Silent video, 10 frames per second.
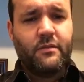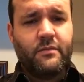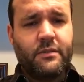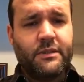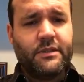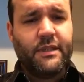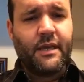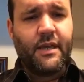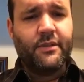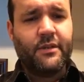Let's see.
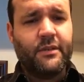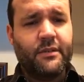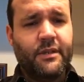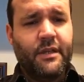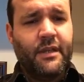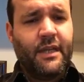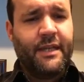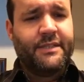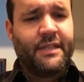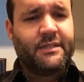Heather, any
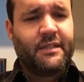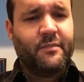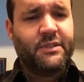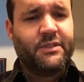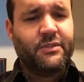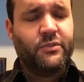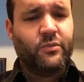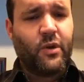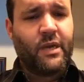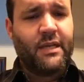chance of coming to
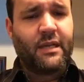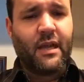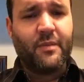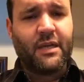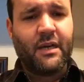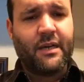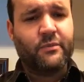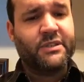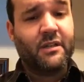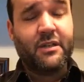Rhode Island Comic-Con? I
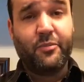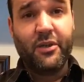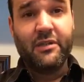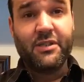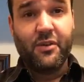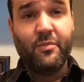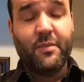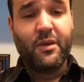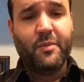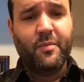was there a couple years ago. Maybe
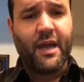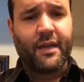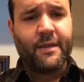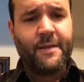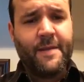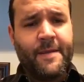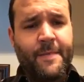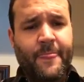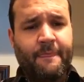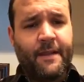I'll be back.
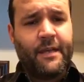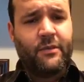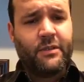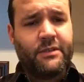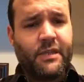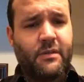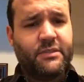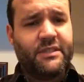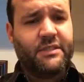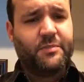Dane Edwards, how was
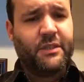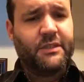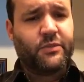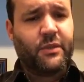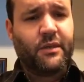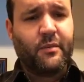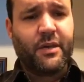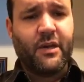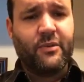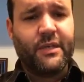the experience working on
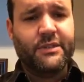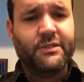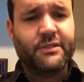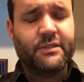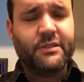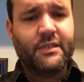Power Rangers?